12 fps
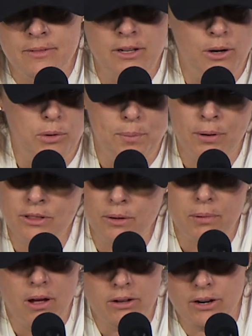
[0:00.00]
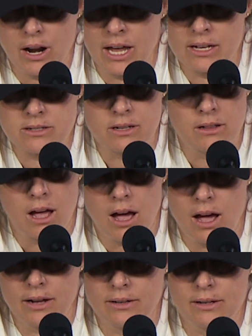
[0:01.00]
you know, we put the ball in her hands a
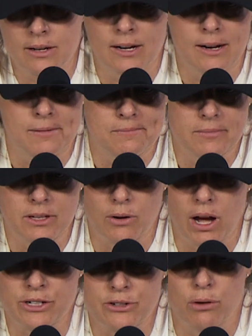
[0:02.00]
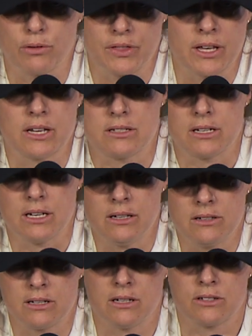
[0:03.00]
lot. You know, I don't think it's
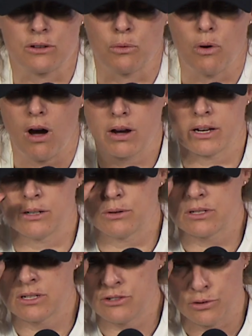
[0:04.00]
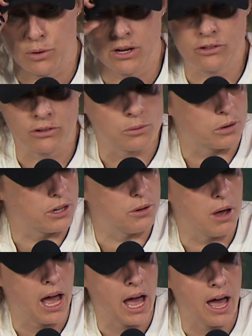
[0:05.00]
easy to walk into a situation where you
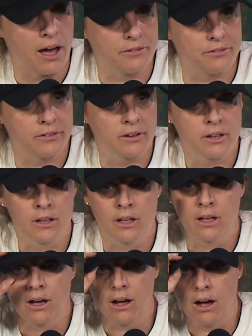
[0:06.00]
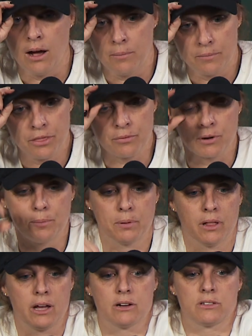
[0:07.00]
have, three
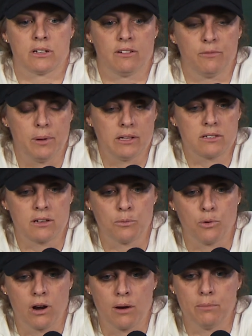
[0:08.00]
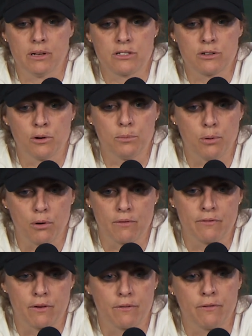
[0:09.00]
players that have been somewhere and been so
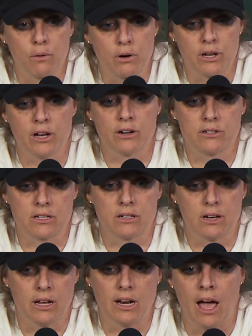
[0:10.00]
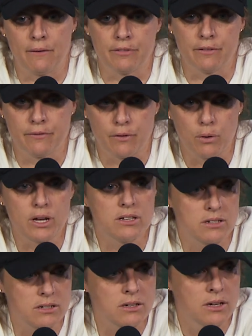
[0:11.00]
important for 4 years and have the
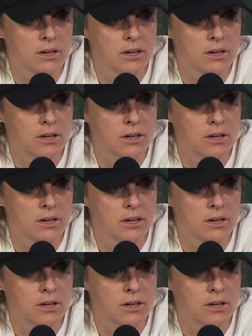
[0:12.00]
voice,